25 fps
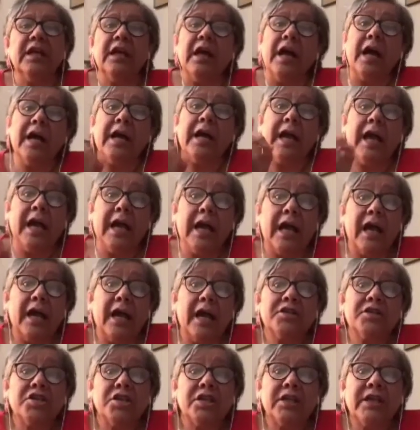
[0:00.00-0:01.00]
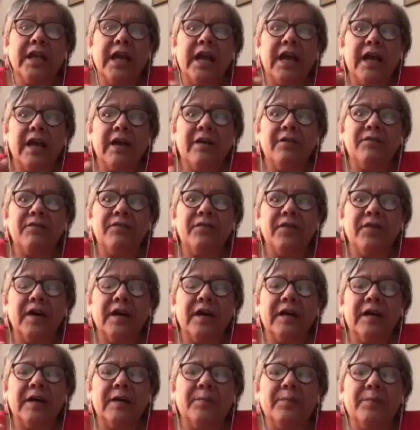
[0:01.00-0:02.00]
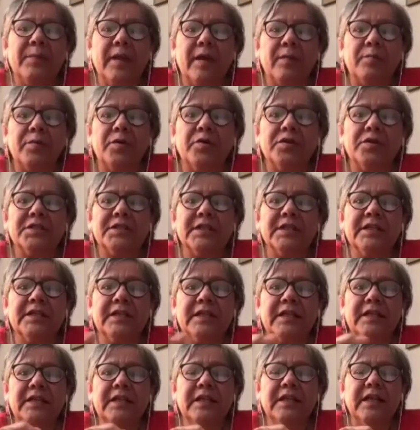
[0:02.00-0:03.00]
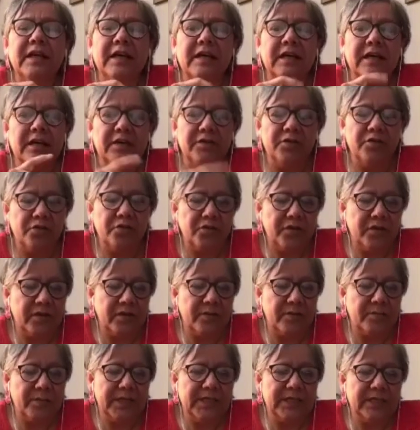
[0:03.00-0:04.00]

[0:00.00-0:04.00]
I actually have a person in northern